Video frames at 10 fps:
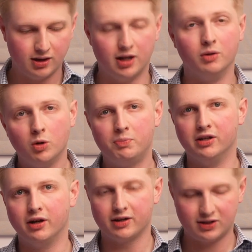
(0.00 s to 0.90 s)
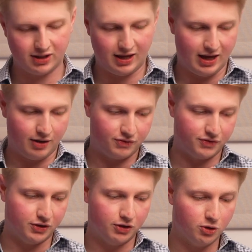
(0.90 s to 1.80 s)
it would be nice if
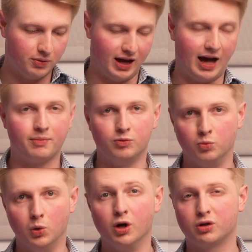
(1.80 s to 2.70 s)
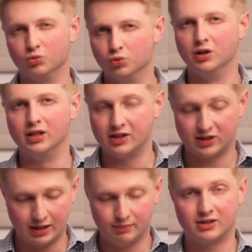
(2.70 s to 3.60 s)
the Yubii app worked really
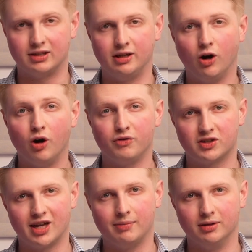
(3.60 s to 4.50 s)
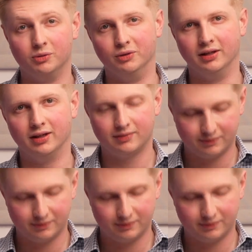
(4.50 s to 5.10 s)
seamlessly off a tablet, wouldn't it?